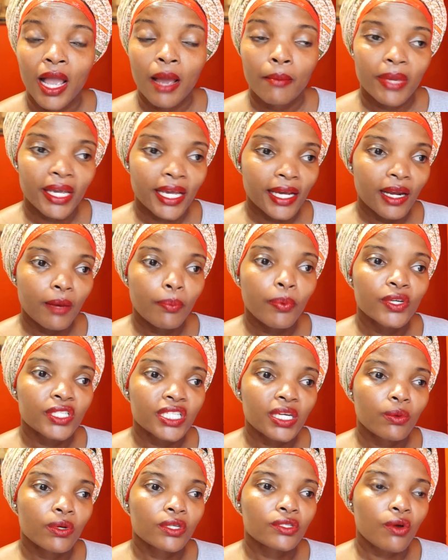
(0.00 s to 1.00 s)
Michele
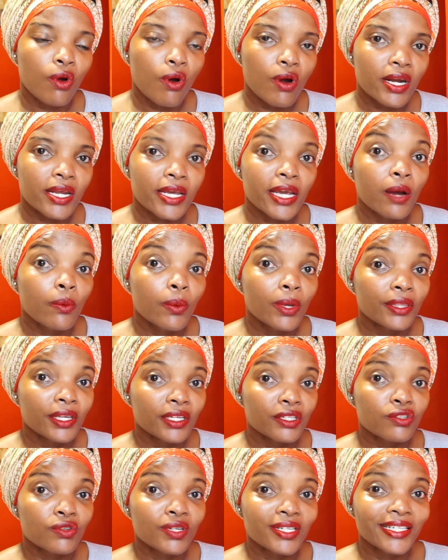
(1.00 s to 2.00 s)
Ponte was on here when
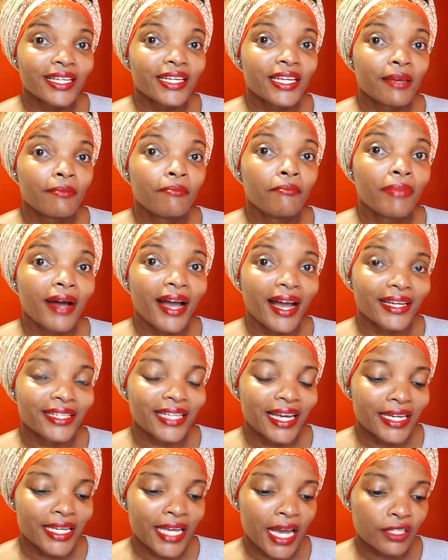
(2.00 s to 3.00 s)
they treated him bad
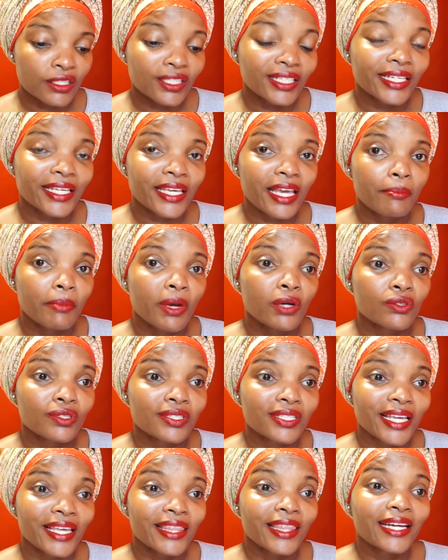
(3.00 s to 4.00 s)
and he actually came out to
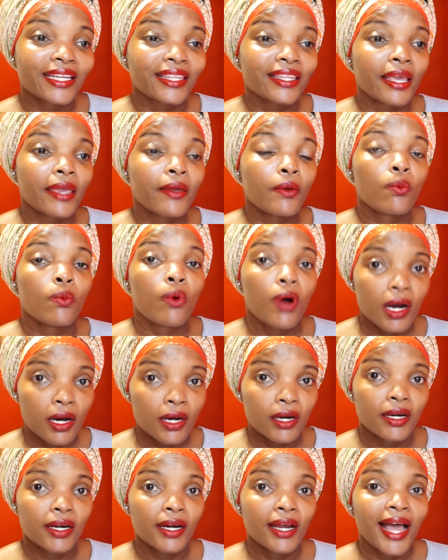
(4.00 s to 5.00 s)
say that they
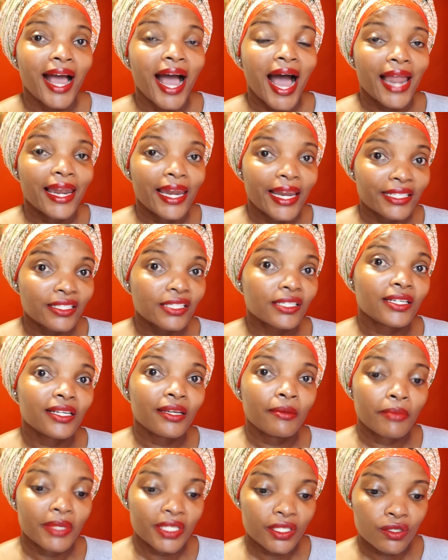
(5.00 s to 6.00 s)
were
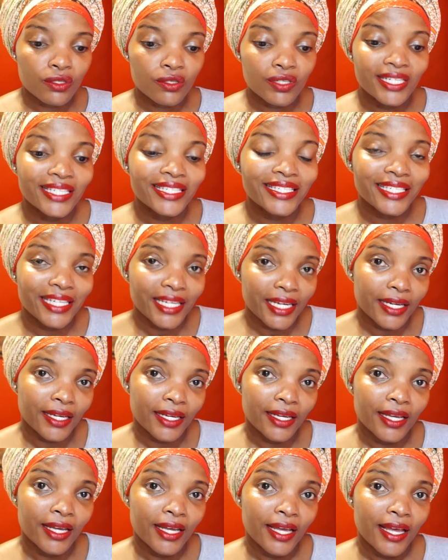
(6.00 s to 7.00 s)
allegedly
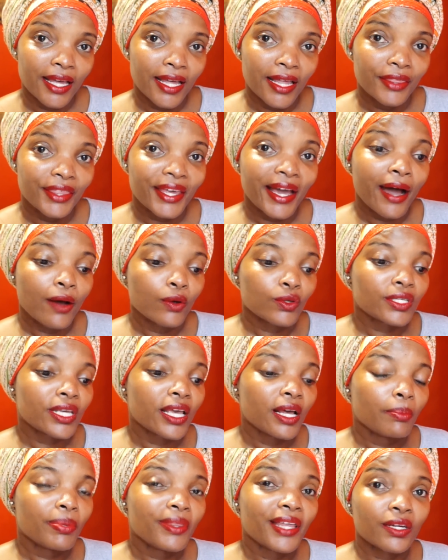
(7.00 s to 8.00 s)
mistreating the house
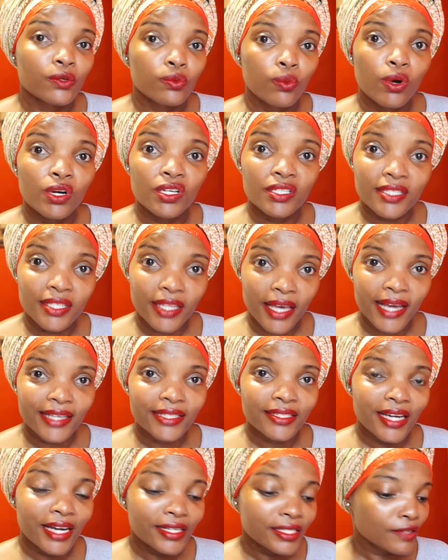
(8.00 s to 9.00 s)
help that was there,
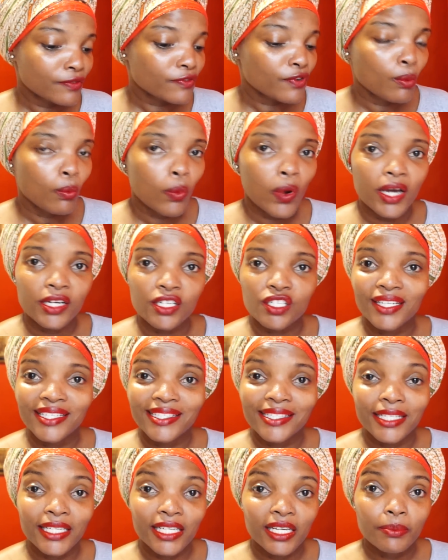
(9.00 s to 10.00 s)
starting from where she
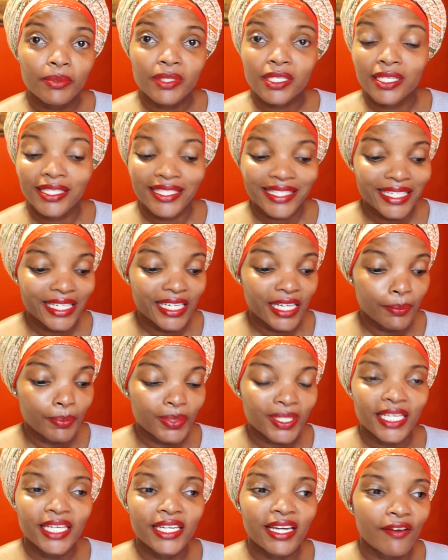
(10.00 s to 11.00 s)
sleeps, she
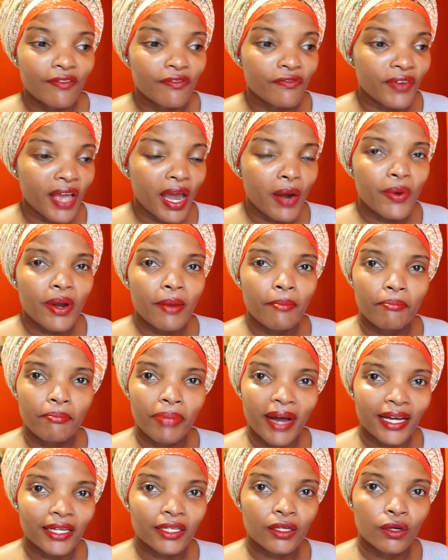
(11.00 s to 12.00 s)
sleeps in a very
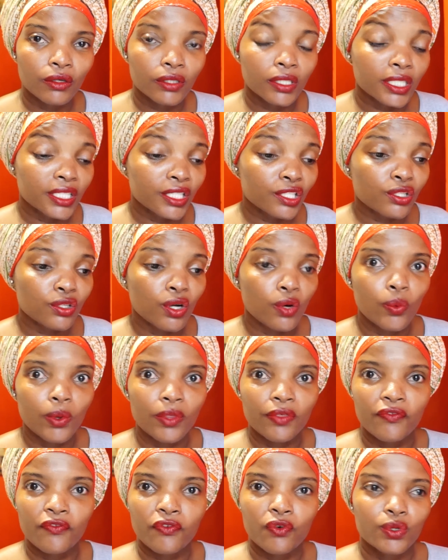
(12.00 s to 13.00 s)
bad condition
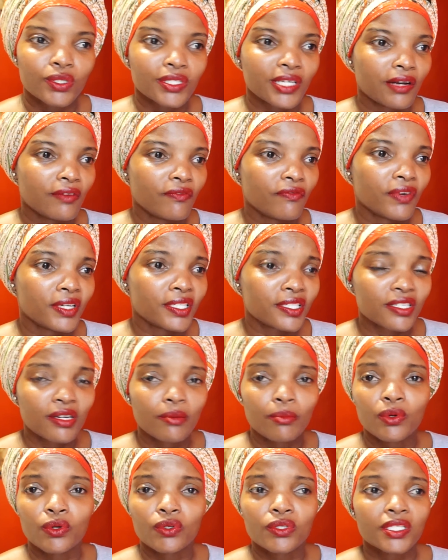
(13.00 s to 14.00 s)
with fruits and
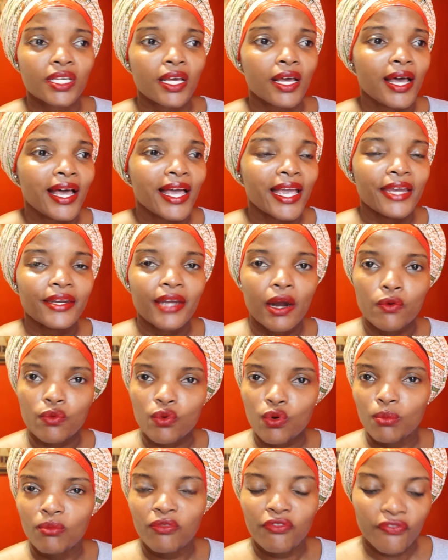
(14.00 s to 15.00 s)
vegetables in a
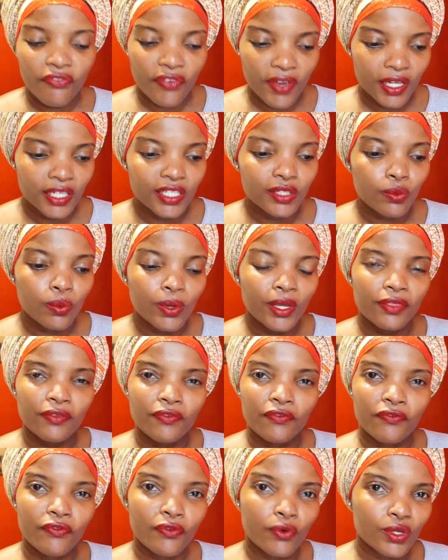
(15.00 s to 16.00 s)
room filled with
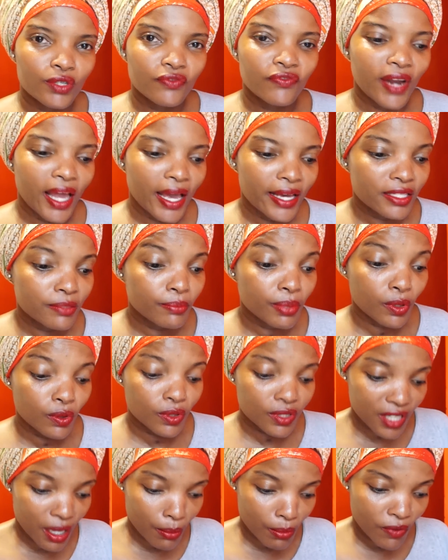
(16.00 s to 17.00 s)
fruit flies
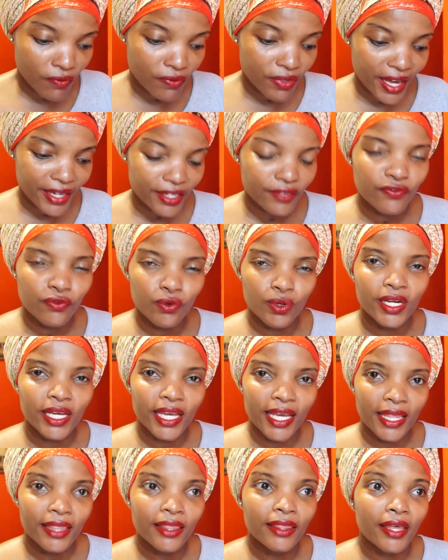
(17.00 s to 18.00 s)
because some of that
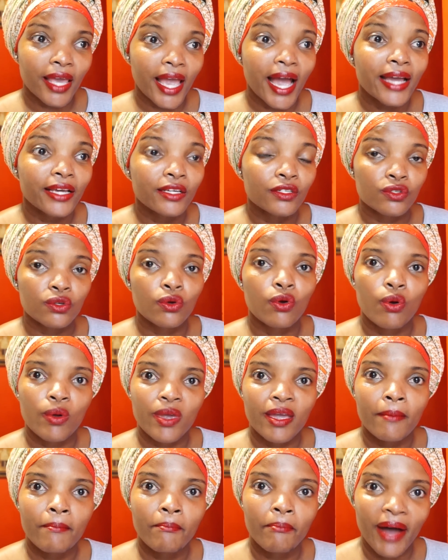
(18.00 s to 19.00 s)
food in there is
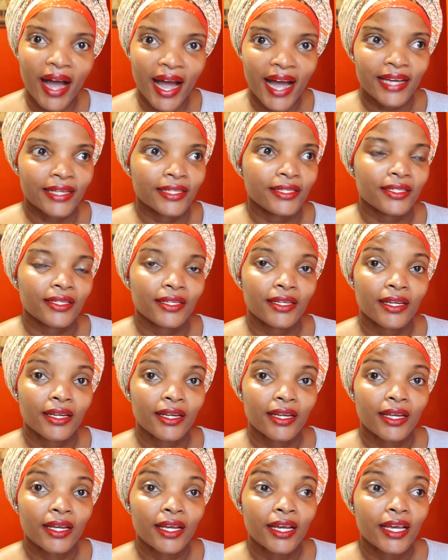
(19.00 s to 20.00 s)
going bad.
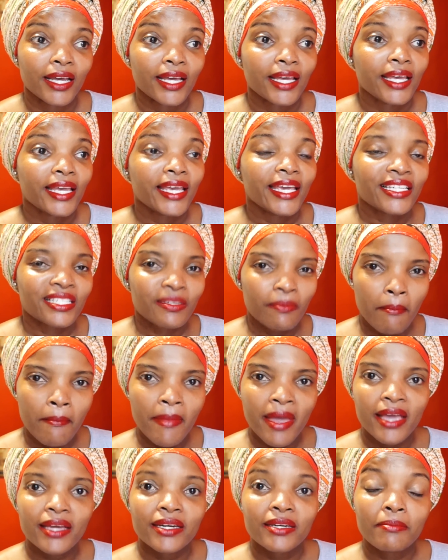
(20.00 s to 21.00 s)
It
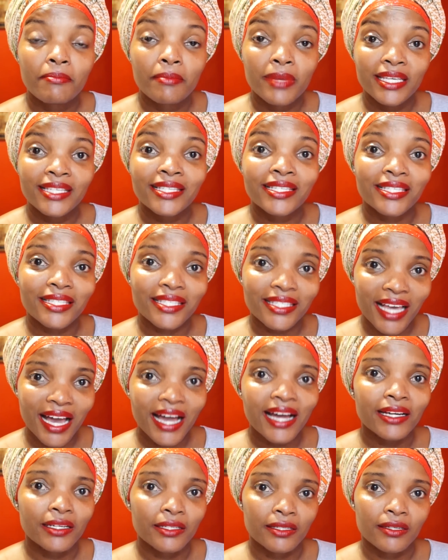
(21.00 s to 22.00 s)
made me
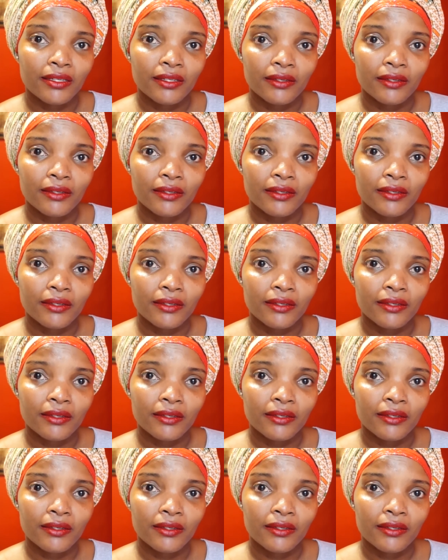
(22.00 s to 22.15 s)
sad,